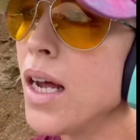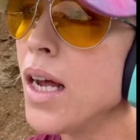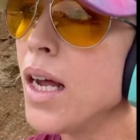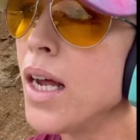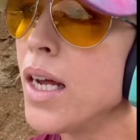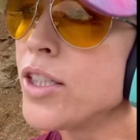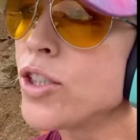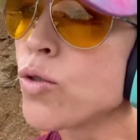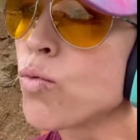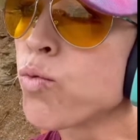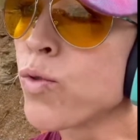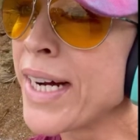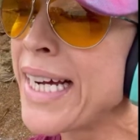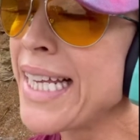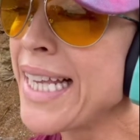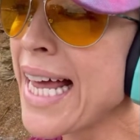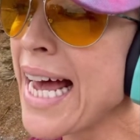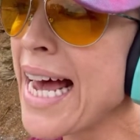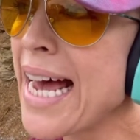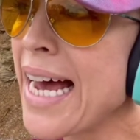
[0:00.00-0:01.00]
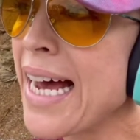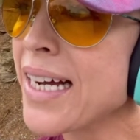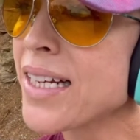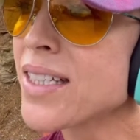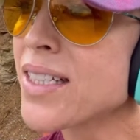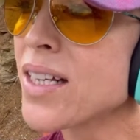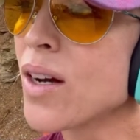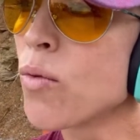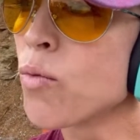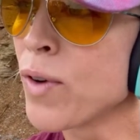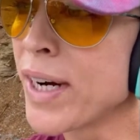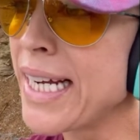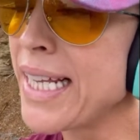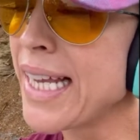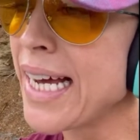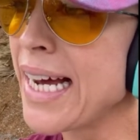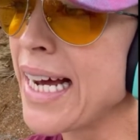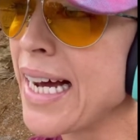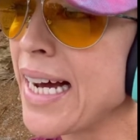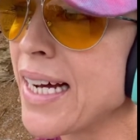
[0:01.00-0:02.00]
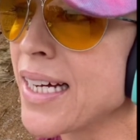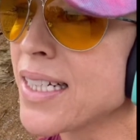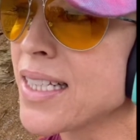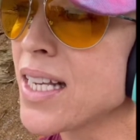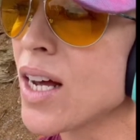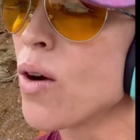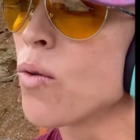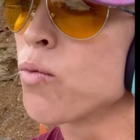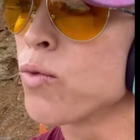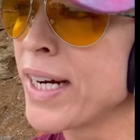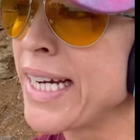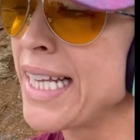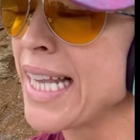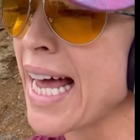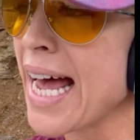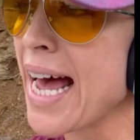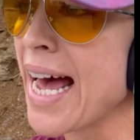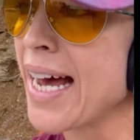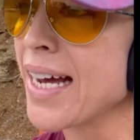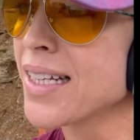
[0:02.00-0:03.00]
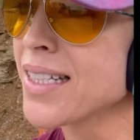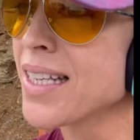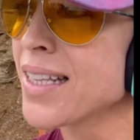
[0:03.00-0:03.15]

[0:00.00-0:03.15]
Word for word: It's relax, relax, relax.